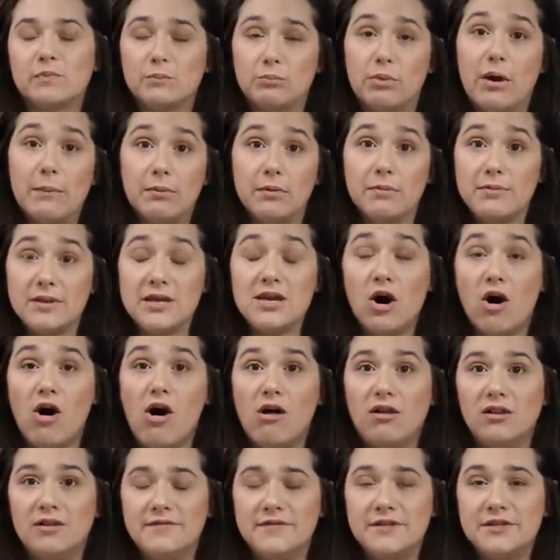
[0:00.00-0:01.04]
probably
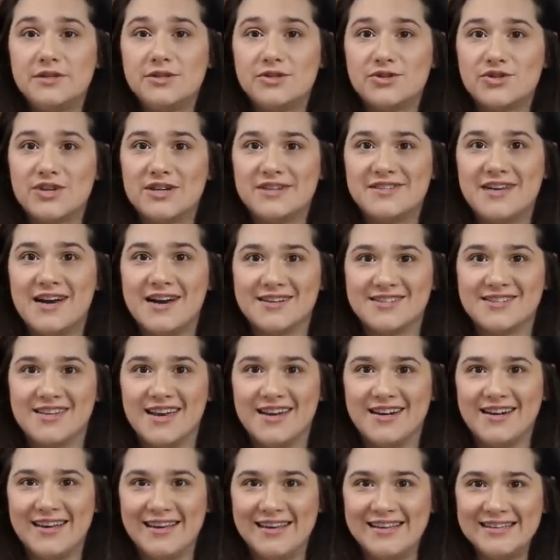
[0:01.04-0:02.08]
all of the Distress
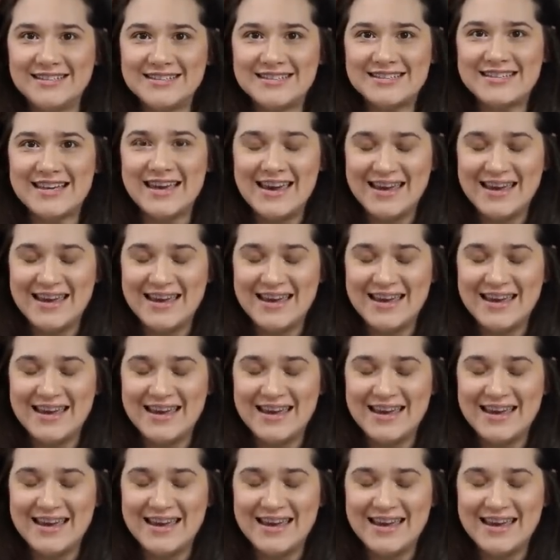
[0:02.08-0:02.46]
Oxide inks.